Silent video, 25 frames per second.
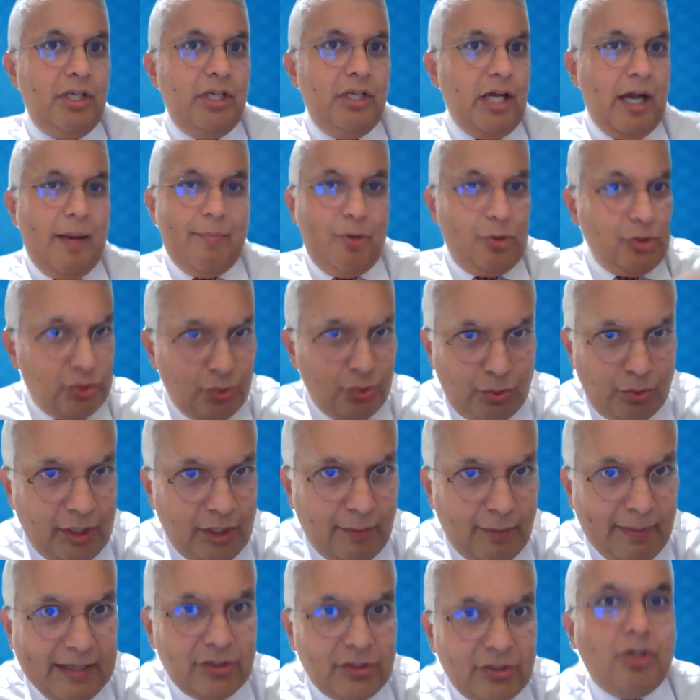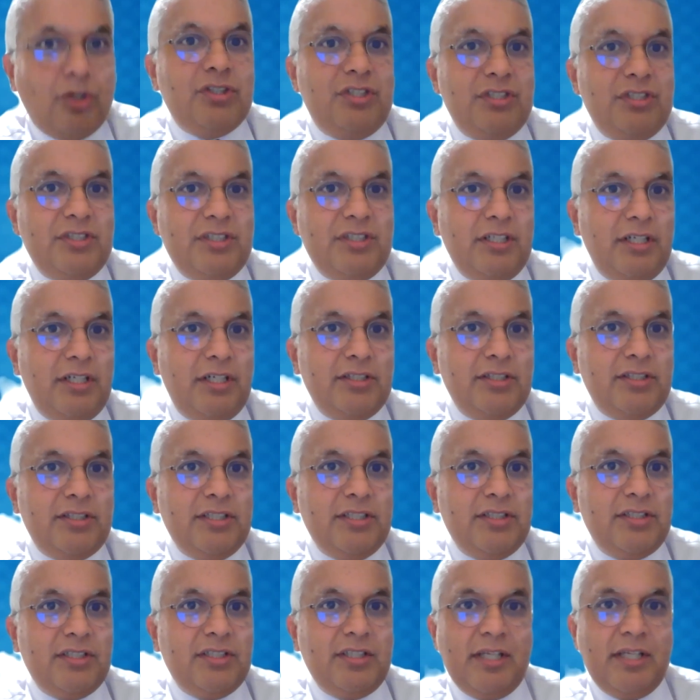I'm not talking about doctors and
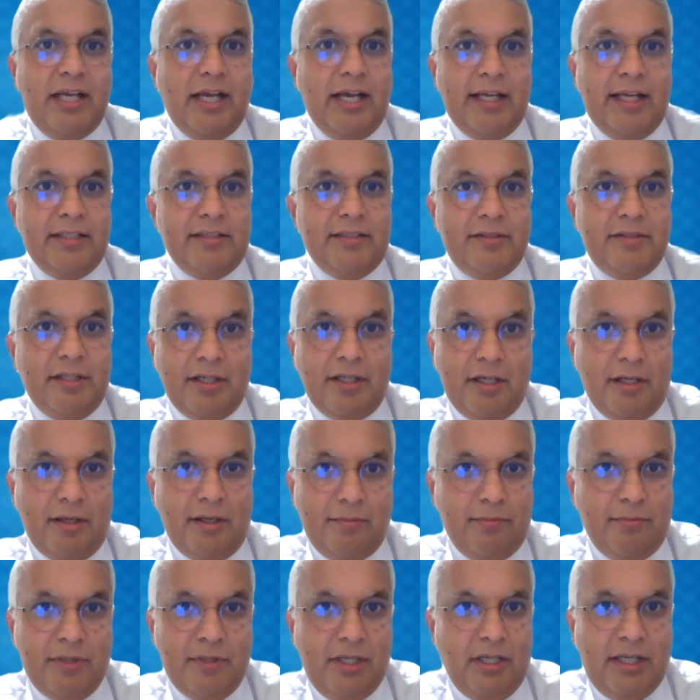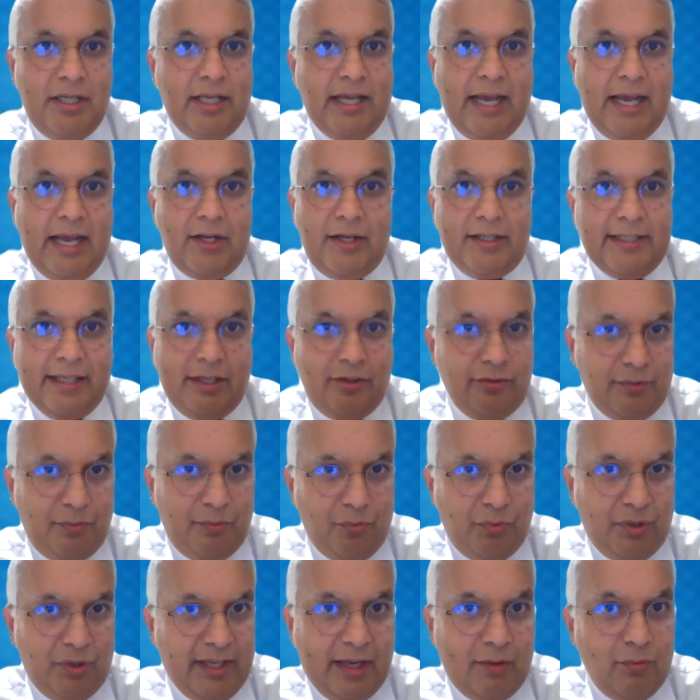nurses and allied health
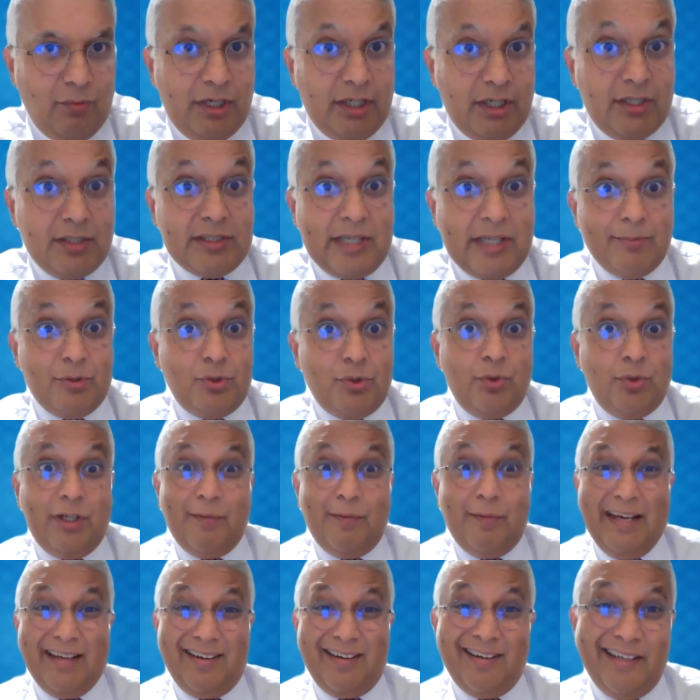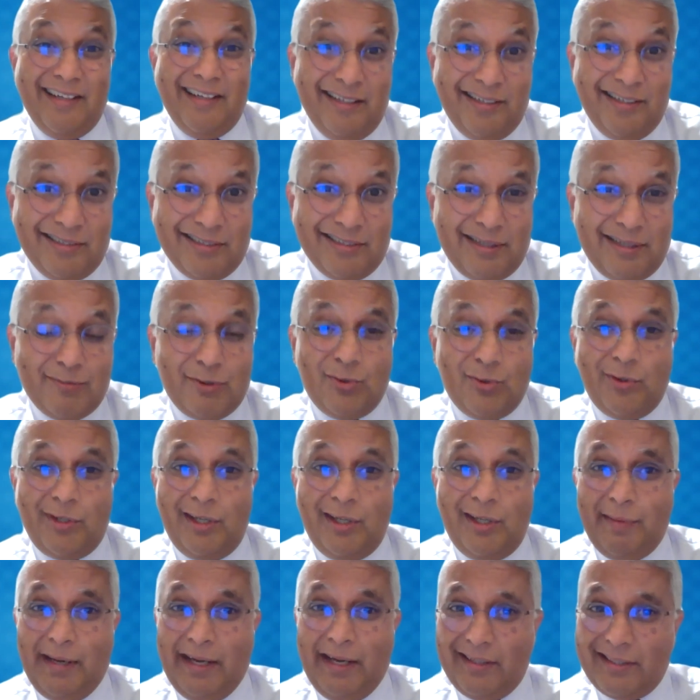care workers. I'm talking about cleaners. I'm talking
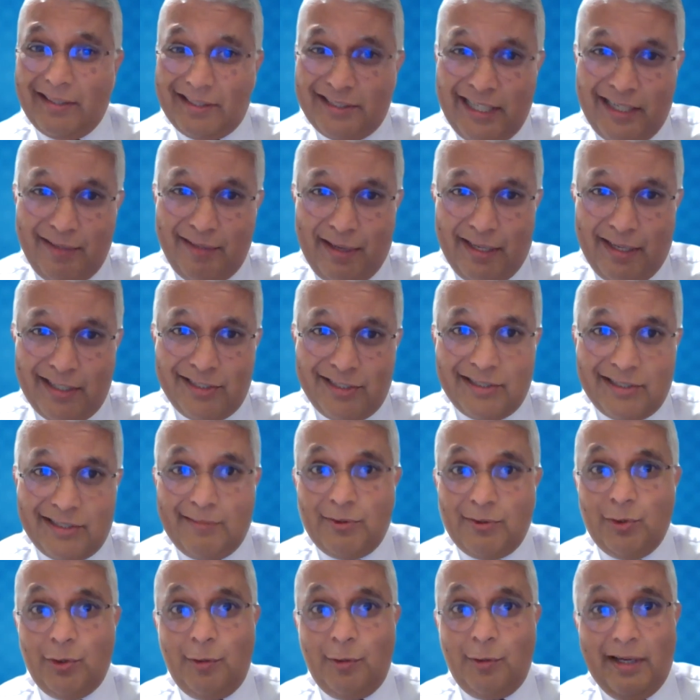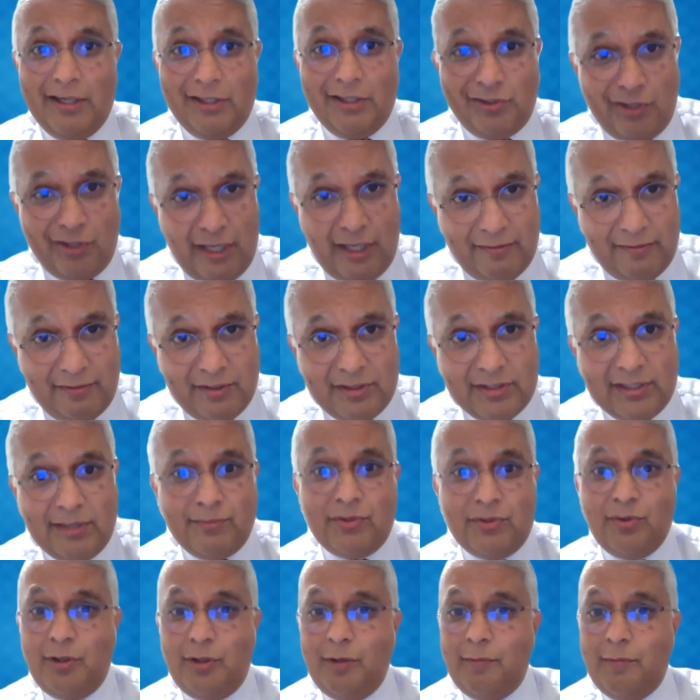about estate managers. I'm talking about drivers. I'm
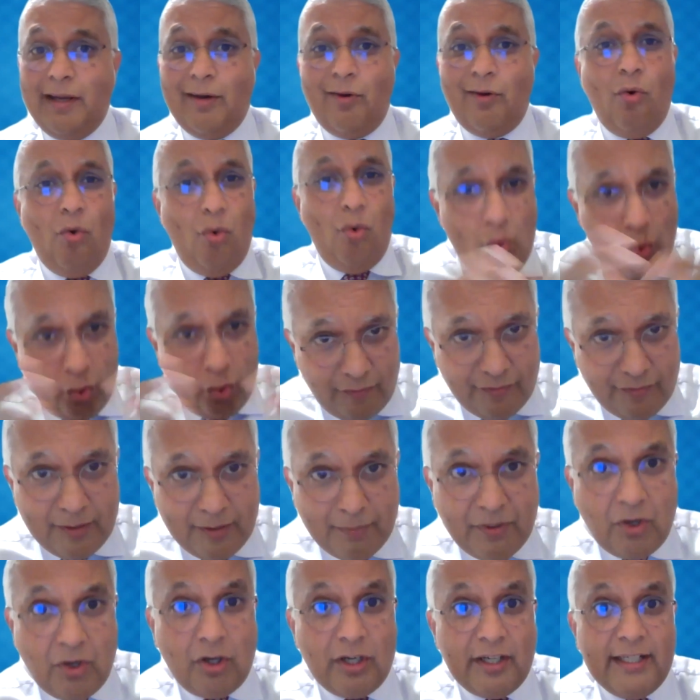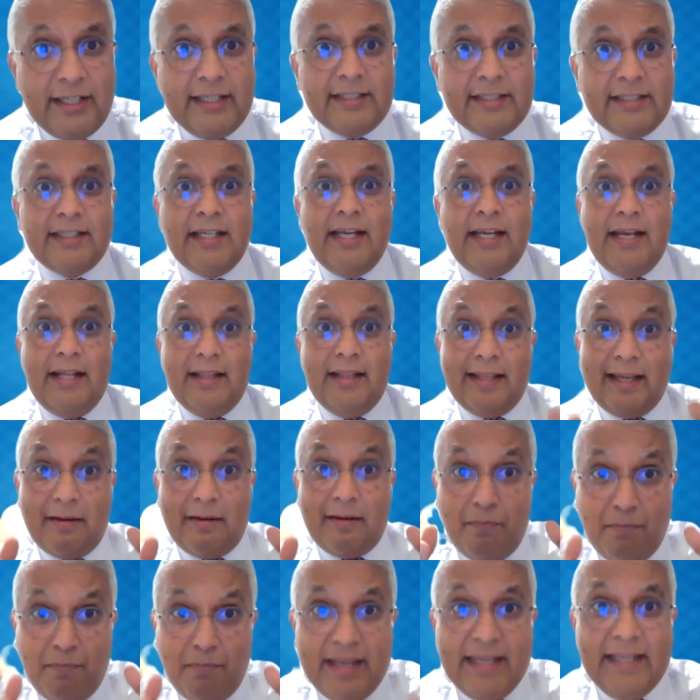talking about all of the colleagues that
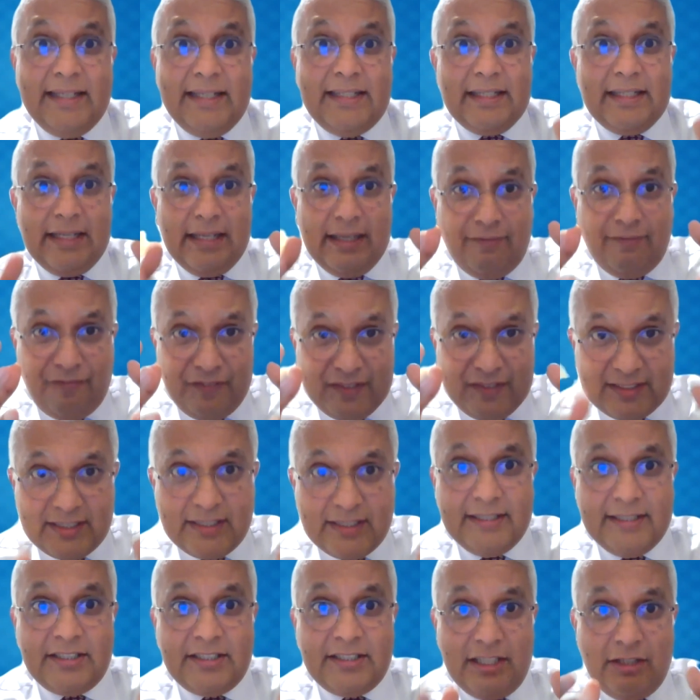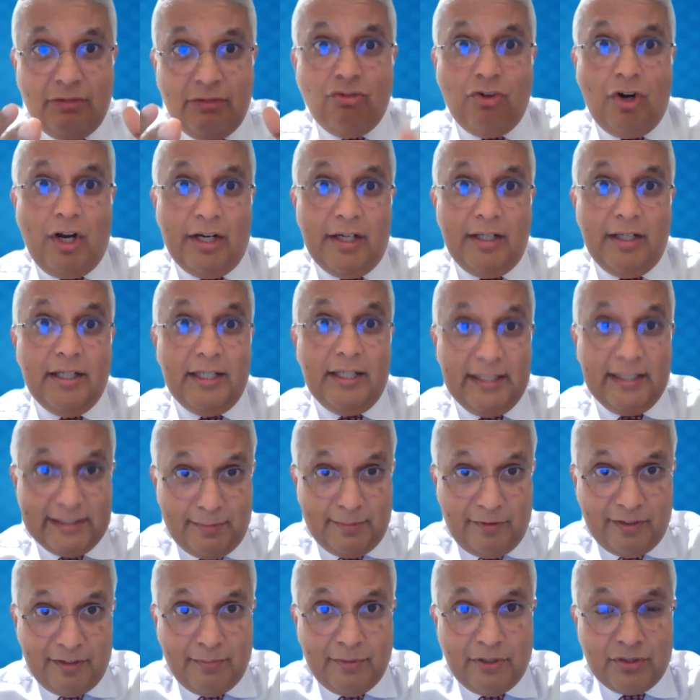make a facility run in some
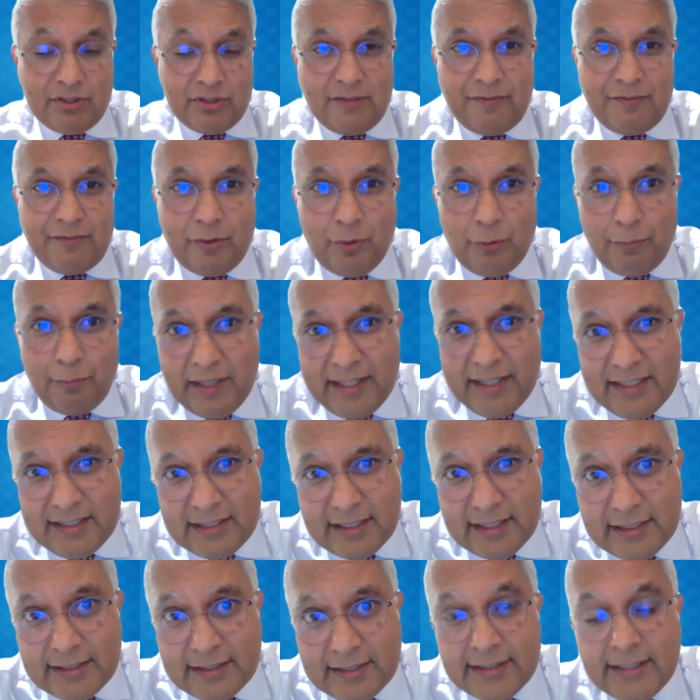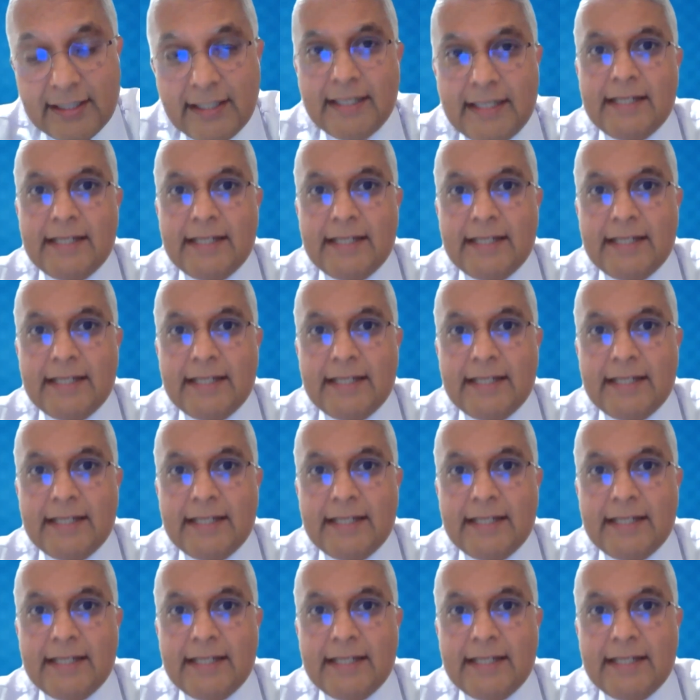of the most difficult places.